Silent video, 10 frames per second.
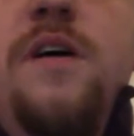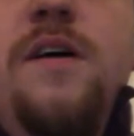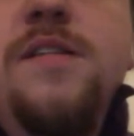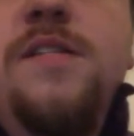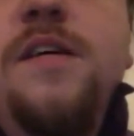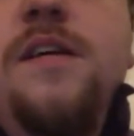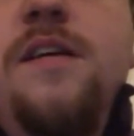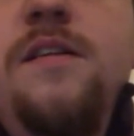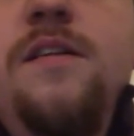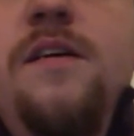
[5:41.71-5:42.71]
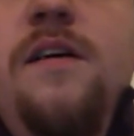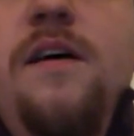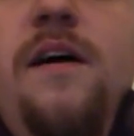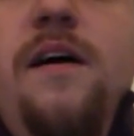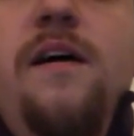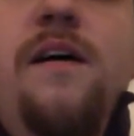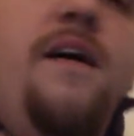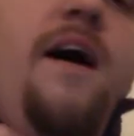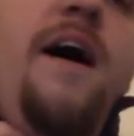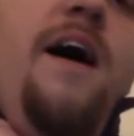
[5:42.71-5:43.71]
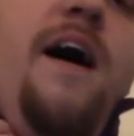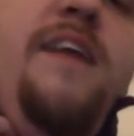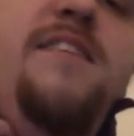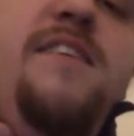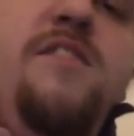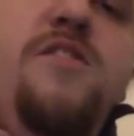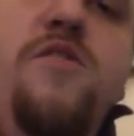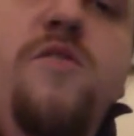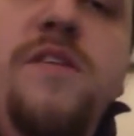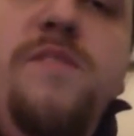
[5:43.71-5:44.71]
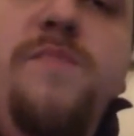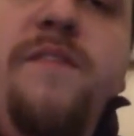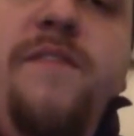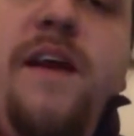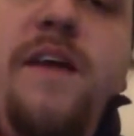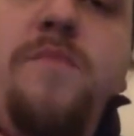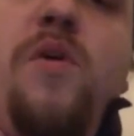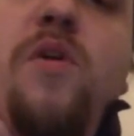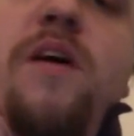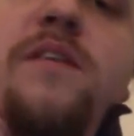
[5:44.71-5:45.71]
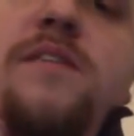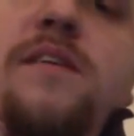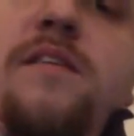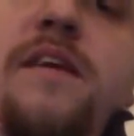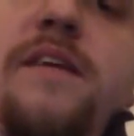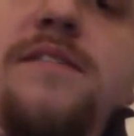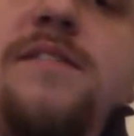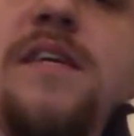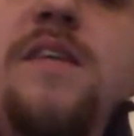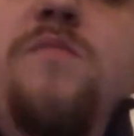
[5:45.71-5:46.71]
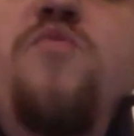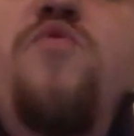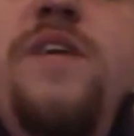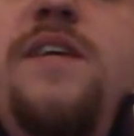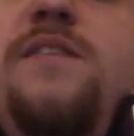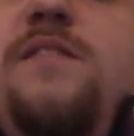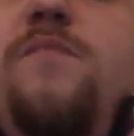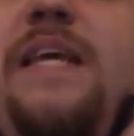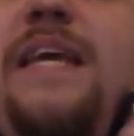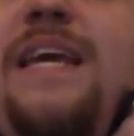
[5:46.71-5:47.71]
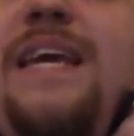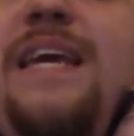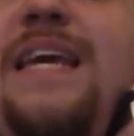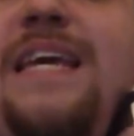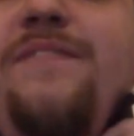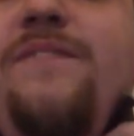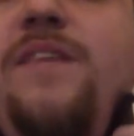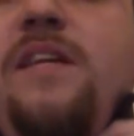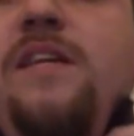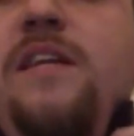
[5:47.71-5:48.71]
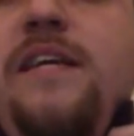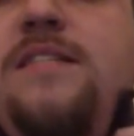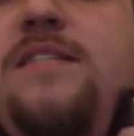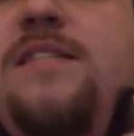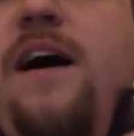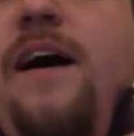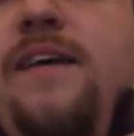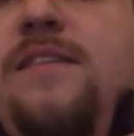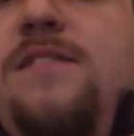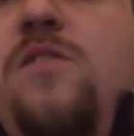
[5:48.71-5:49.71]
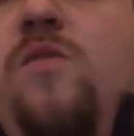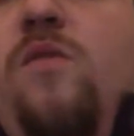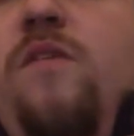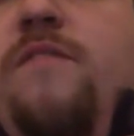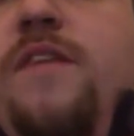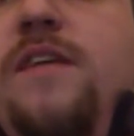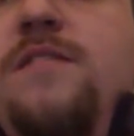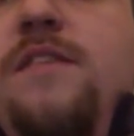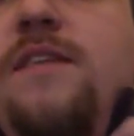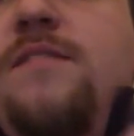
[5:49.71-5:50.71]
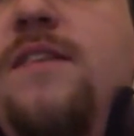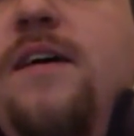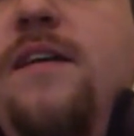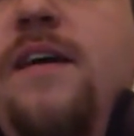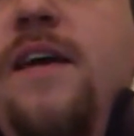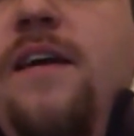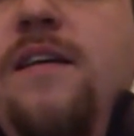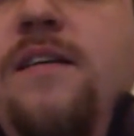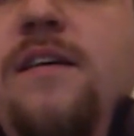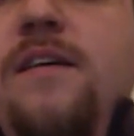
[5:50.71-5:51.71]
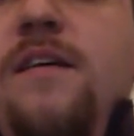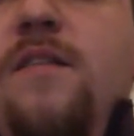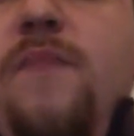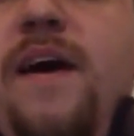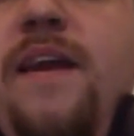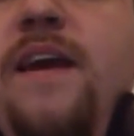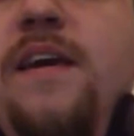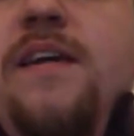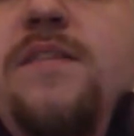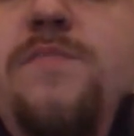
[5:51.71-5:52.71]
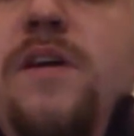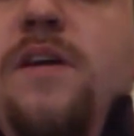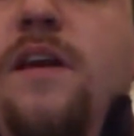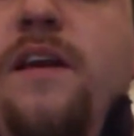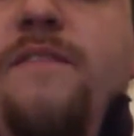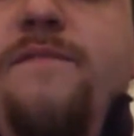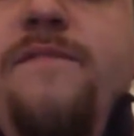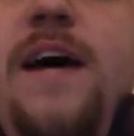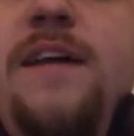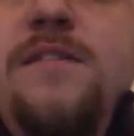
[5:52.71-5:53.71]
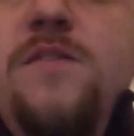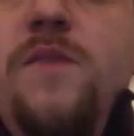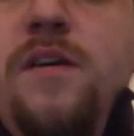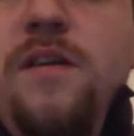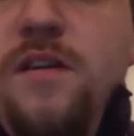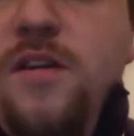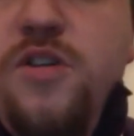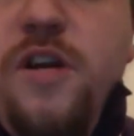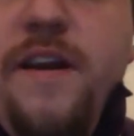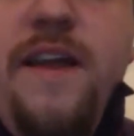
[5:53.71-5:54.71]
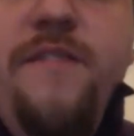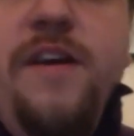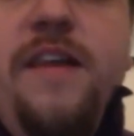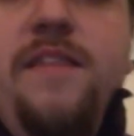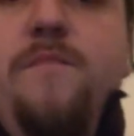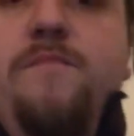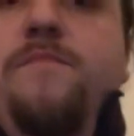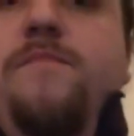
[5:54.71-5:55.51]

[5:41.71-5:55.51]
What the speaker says: until, I tend to do this by feel. I pull until they seem reasonably evenly sized, all of these things. And again, my neck is particularly fat, so I can usually never get them